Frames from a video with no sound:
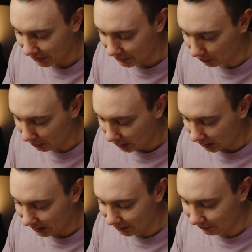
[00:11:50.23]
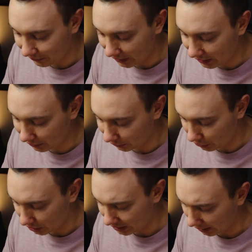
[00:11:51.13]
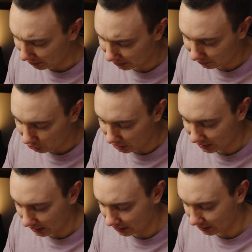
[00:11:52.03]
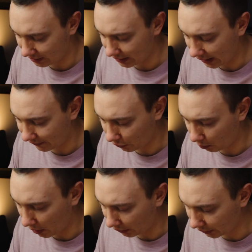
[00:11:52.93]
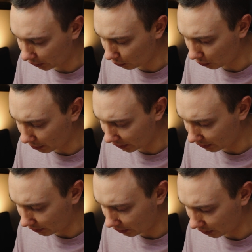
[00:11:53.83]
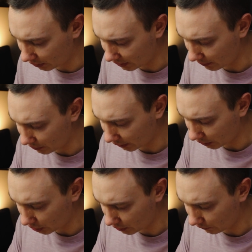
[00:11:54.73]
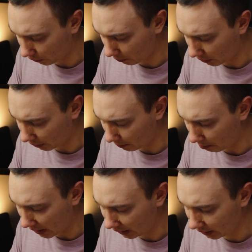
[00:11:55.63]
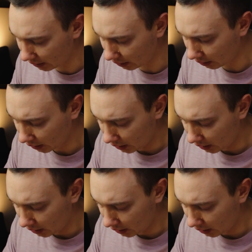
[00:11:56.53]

So if English, she says it's native or bilingual, but it seems like she's from Albania.